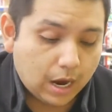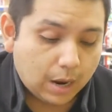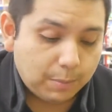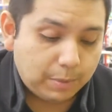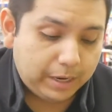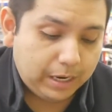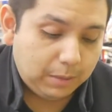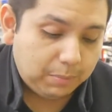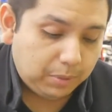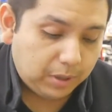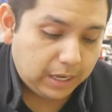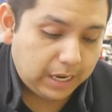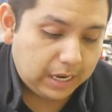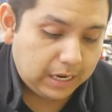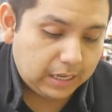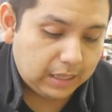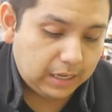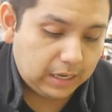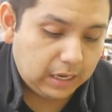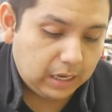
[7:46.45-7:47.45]
But he
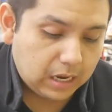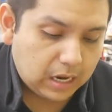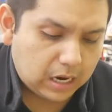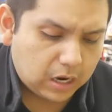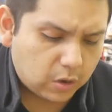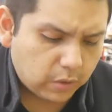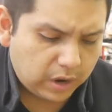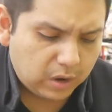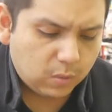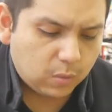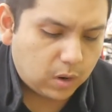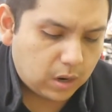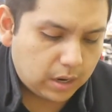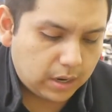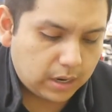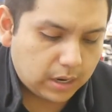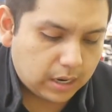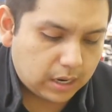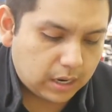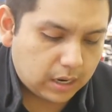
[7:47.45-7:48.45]
played the grade
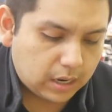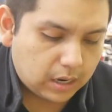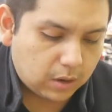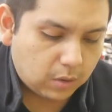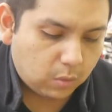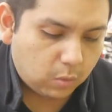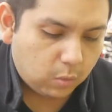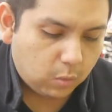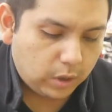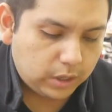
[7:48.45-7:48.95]
1